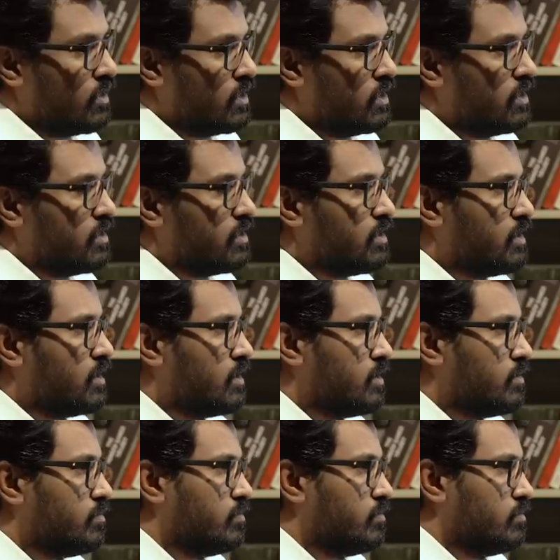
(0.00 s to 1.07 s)
heard
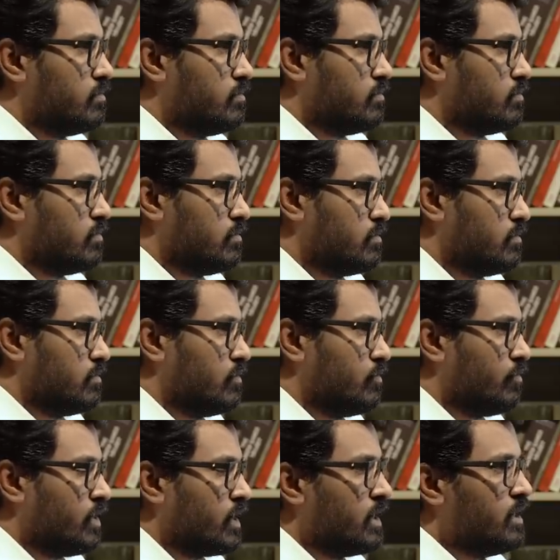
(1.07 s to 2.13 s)
a
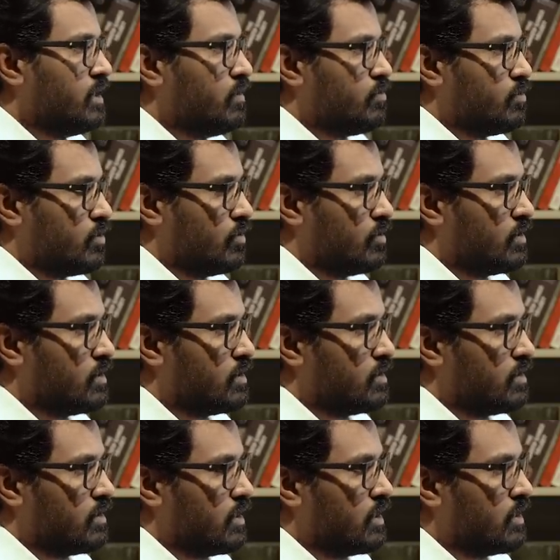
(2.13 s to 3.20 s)
variety of
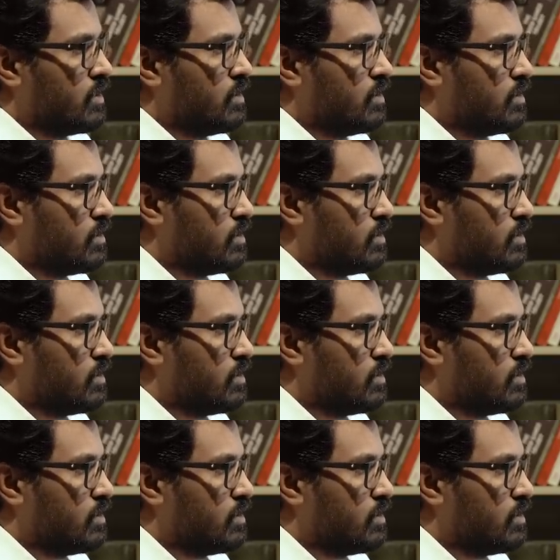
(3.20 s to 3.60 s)
stories, and